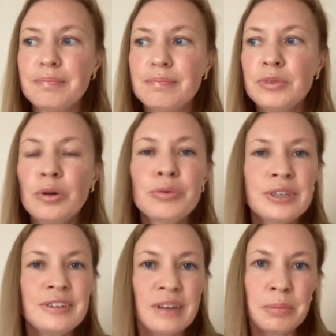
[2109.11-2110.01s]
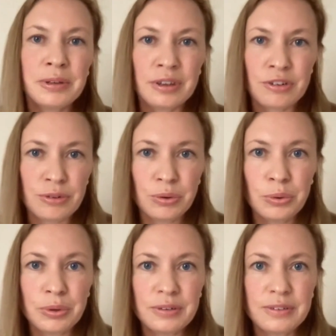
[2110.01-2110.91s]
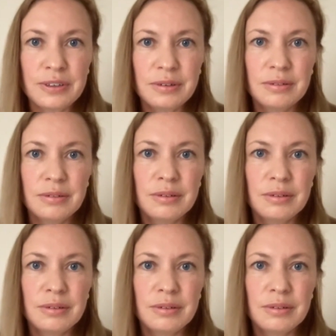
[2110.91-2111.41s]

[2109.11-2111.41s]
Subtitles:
you already sabotaged your loyalty.